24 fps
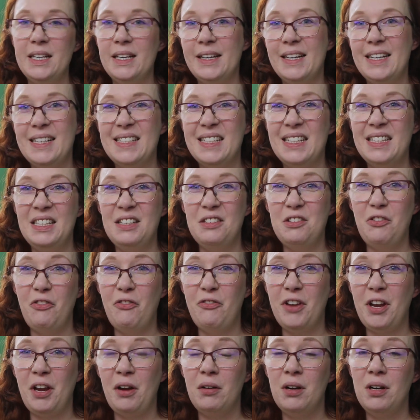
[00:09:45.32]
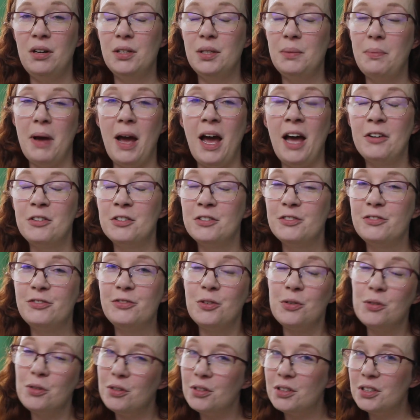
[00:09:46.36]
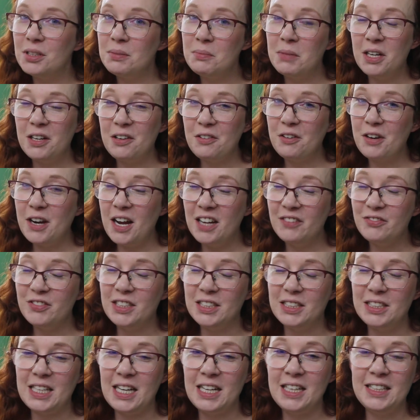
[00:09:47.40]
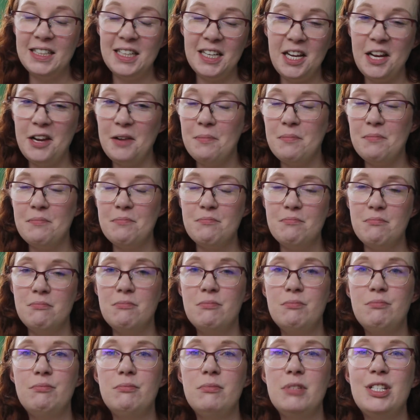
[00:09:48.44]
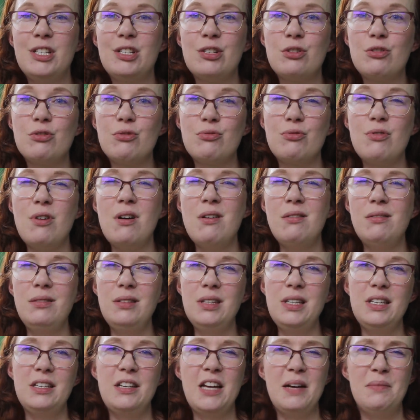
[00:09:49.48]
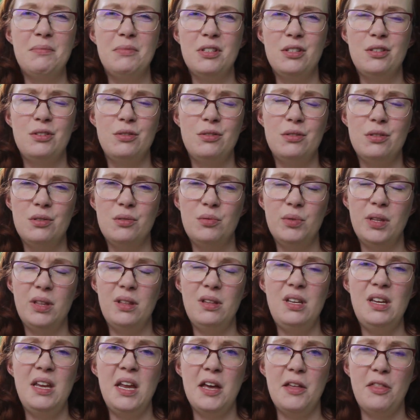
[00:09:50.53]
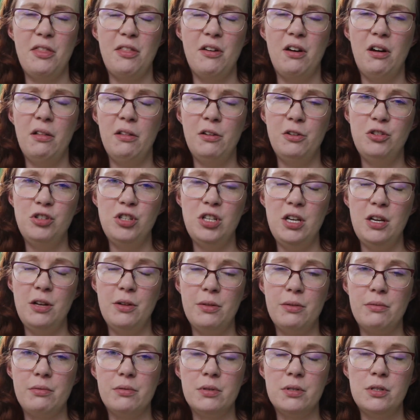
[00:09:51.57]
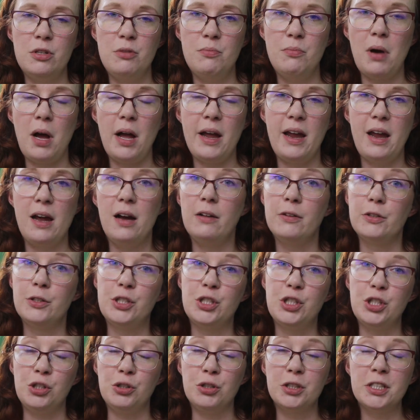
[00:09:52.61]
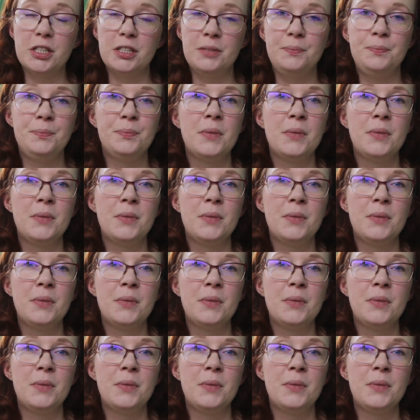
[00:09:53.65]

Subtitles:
guess I need to figure out a pattern for my other advent. And I'm strongly tempted to go with the Anthology Throw by Helen Stewart,